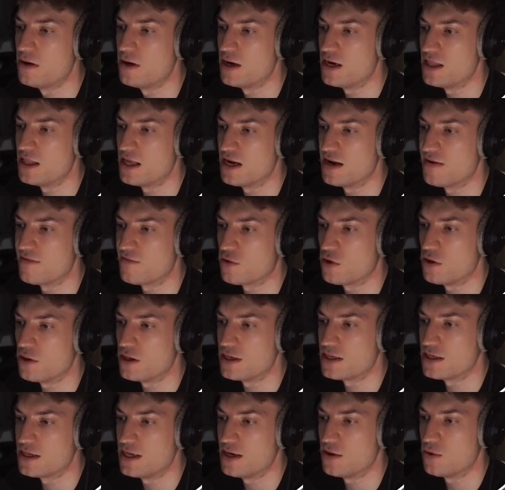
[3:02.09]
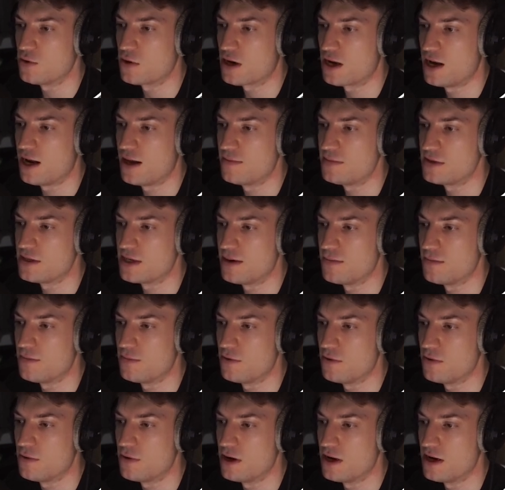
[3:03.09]
And then I've got this little clap
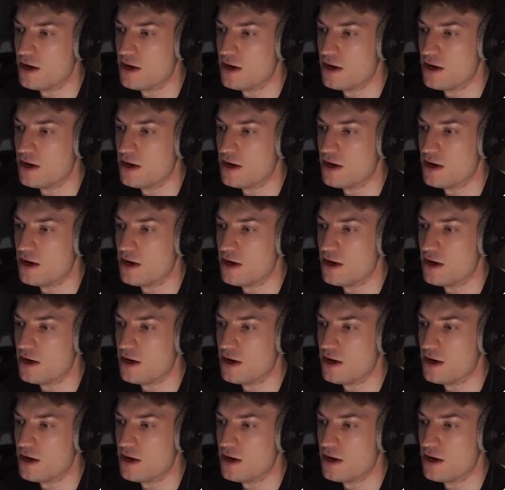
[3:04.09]
sample and